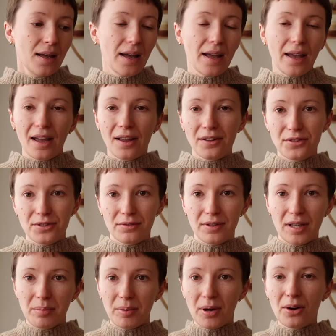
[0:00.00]
I had to
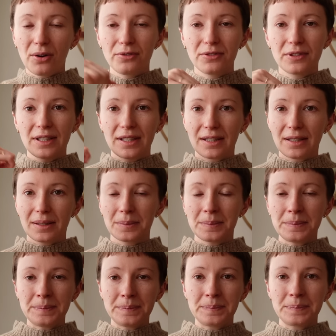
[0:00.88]
rip off
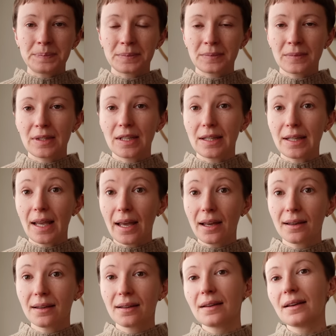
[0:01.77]
the
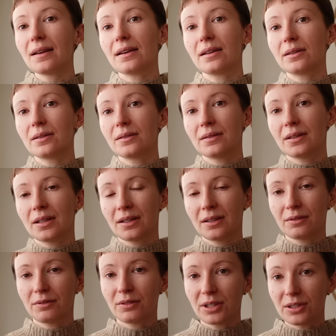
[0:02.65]
neck and
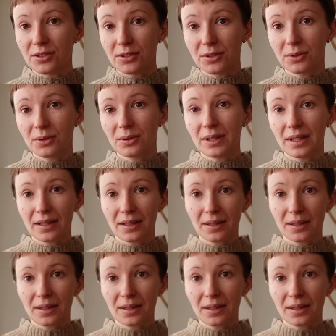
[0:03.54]
redo